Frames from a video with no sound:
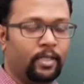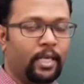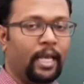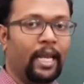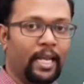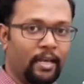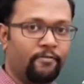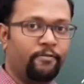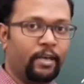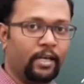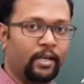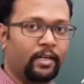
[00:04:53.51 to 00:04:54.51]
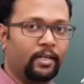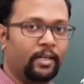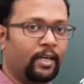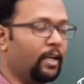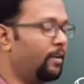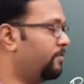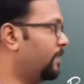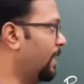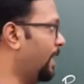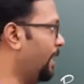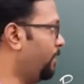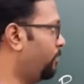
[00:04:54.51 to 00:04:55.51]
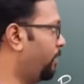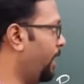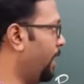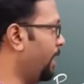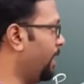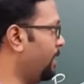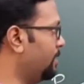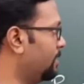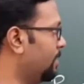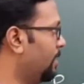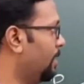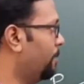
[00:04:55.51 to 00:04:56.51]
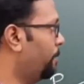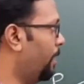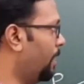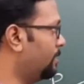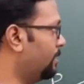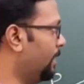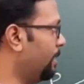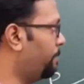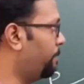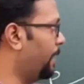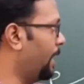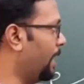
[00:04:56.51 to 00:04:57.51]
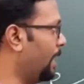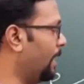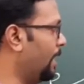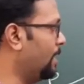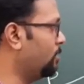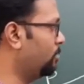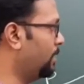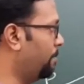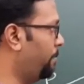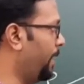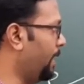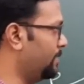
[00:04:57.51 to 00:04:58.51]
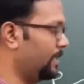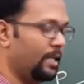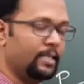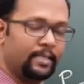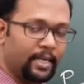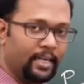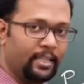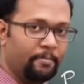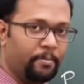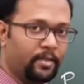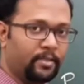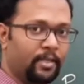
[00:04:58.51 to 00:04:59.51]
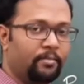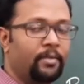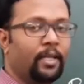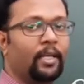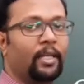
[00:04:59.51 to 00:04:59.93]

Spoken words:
In a figure, if the light ray is passing parallel to the base inside the prism,